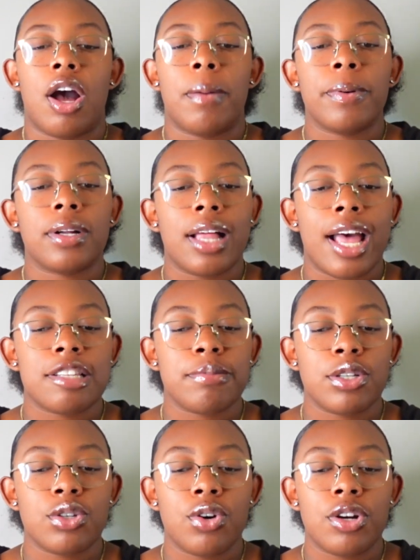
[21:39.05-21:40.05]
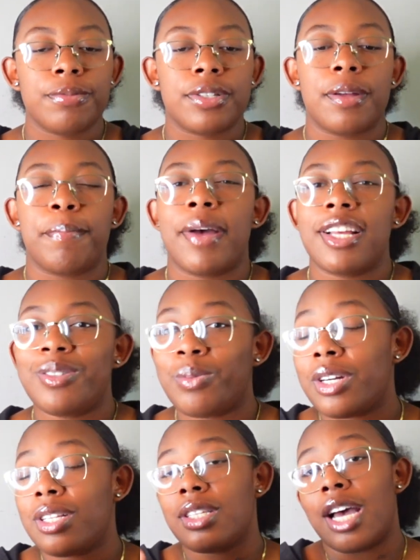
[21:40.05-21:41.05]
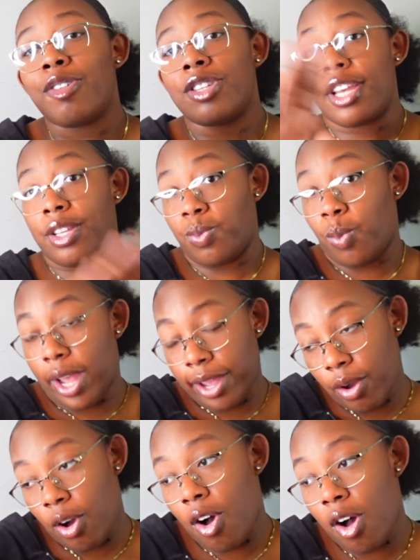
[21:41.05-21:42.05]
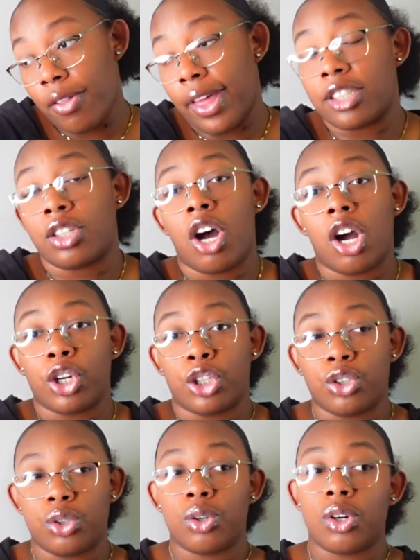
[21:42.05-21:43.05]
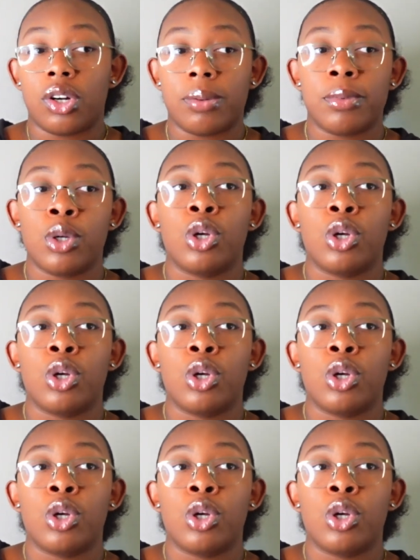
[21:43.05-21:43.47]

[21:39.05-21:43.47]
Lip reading: Upperclassmen dorms, the best ones I would say is Whitehall. That's an honors dorm.